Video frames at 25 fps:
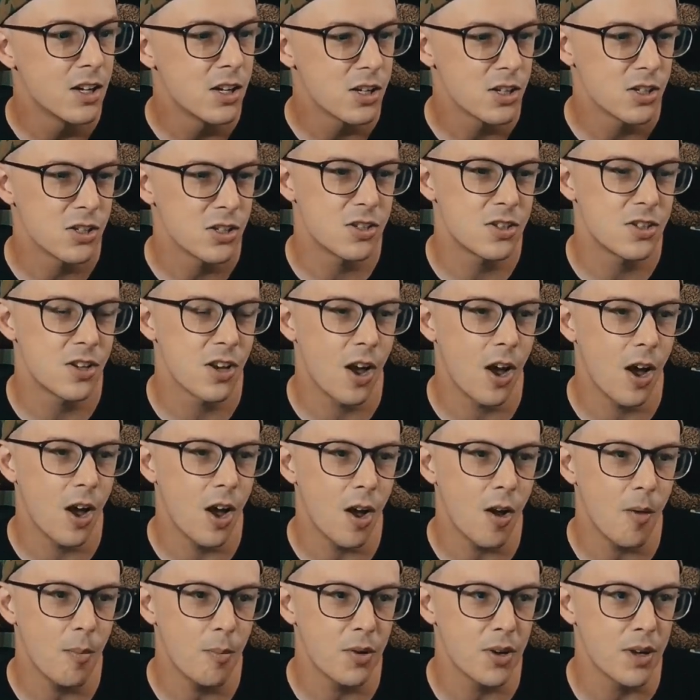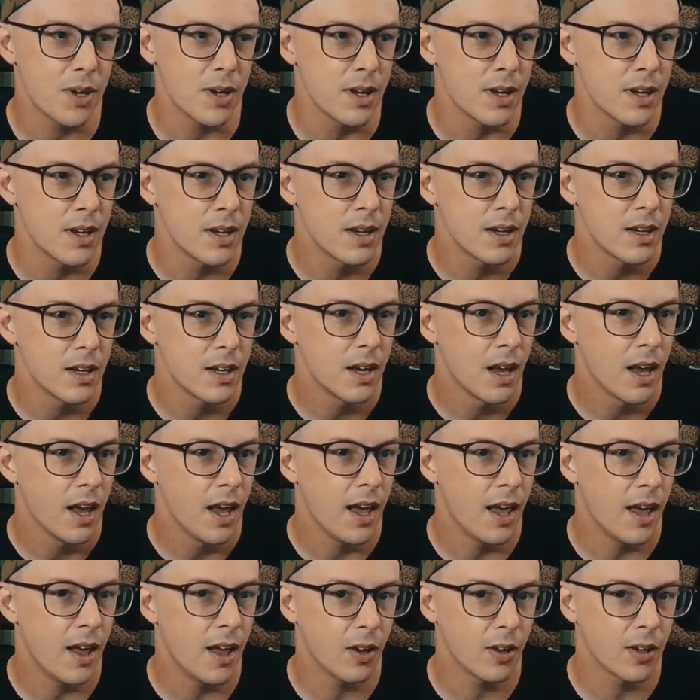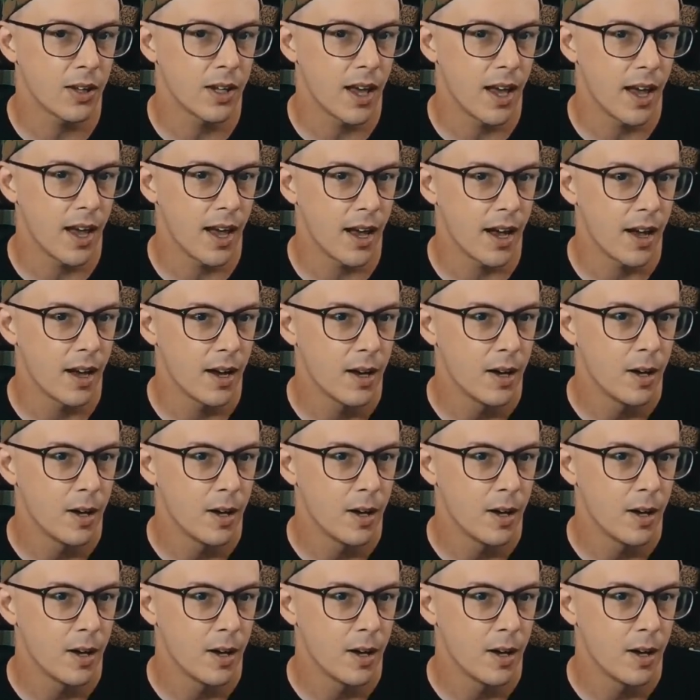Zombie. Hell yeah.